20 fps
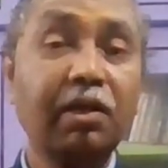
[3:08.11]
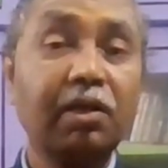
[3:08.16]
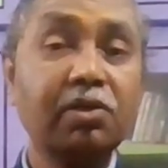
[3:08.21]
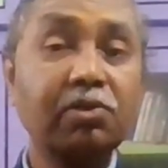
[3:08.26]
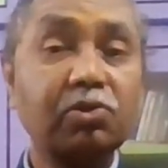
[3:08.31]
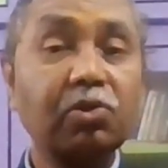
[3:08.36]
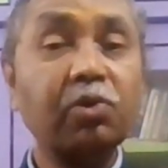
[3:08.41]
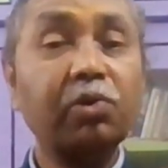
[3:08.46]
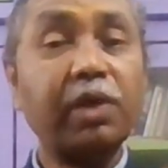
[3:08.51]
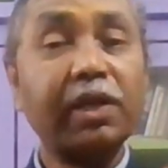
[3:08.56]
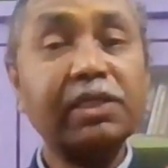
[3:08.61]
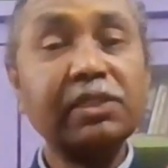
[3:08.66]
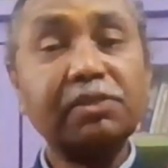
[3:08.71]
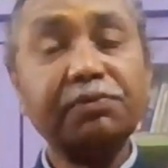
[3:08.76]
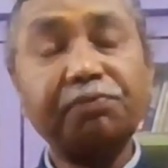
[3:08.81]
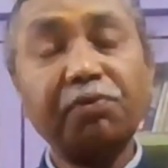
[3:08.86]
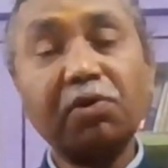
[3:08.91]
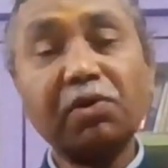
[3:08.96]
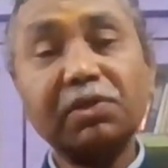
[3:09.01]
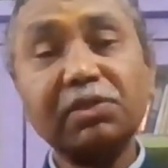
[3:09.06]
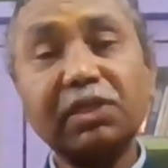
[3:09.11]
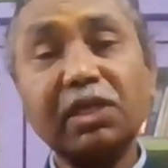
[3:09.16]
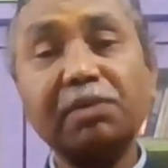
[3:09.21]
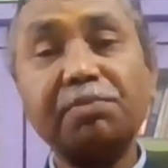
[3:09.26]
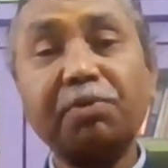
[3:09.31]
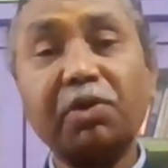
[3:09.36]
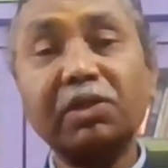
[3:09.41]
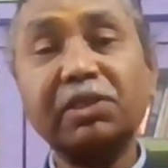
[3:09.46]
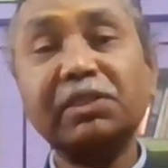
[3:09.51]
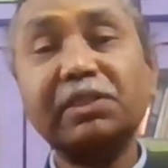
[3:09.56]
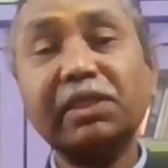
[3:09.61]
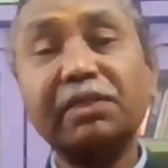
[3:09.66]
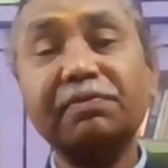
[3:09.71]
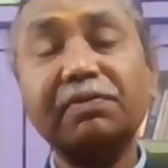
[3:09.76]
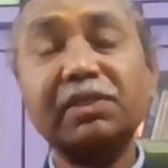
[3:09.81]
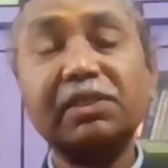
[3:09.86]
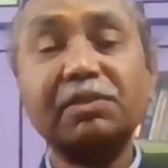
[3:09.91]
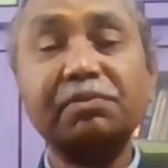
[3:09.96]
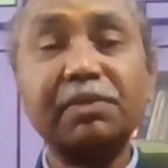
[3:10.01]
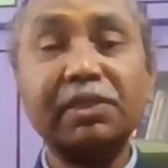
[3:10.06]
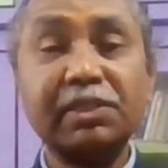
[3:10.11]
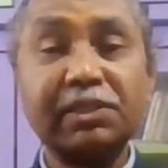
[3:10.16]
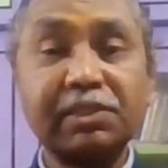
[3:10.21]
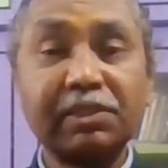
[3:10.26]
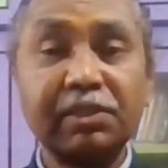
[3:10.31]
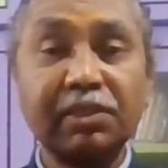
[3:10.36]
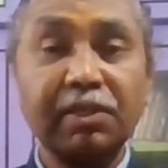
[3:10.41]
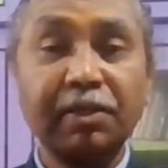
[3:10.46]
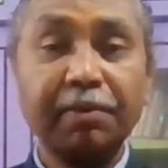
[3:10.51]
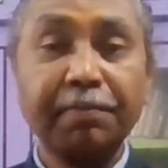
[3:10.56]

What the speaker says: So hence focus on project investments,